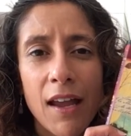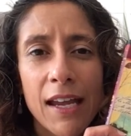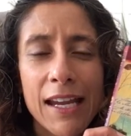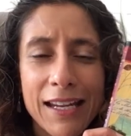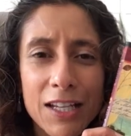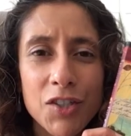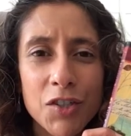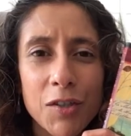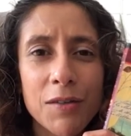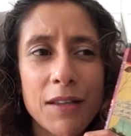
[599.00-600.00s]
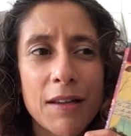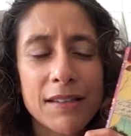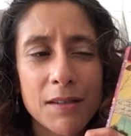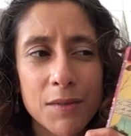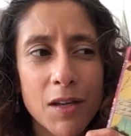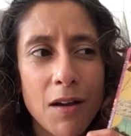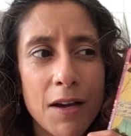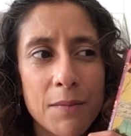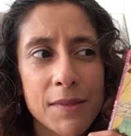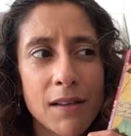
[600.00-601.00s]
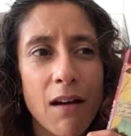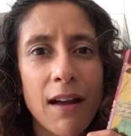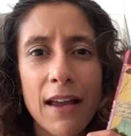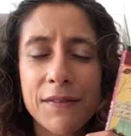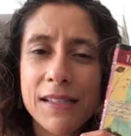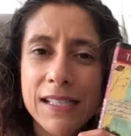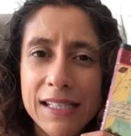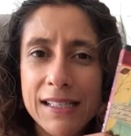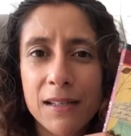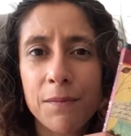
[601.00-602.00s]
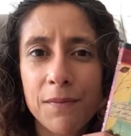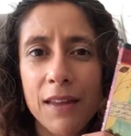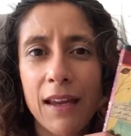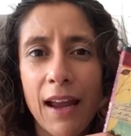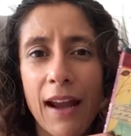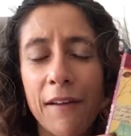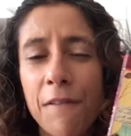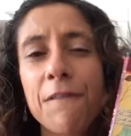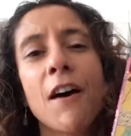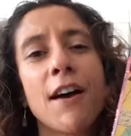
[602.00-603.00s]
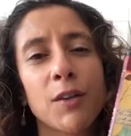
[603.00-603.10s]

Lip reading: it is true that sometimes I have seen something and inferred